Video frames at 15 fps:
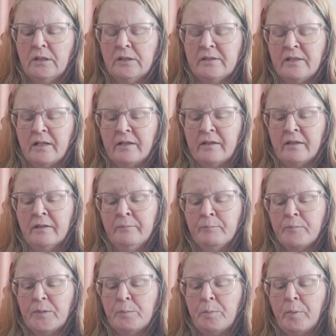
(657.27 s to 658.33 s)
Is that a thing?
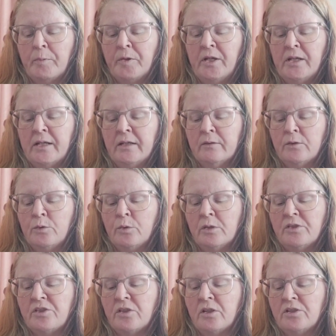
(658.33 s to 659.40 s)
Paprika,
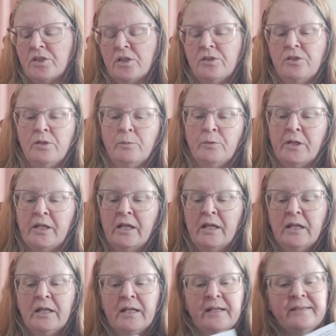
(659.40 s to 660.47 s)
cornstarch, and turmeric.
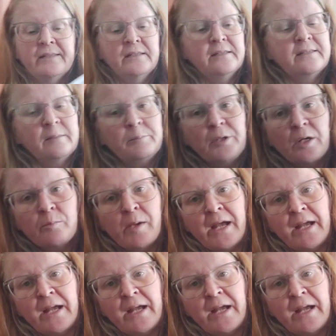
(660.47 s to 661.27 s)
It's in a Ziploc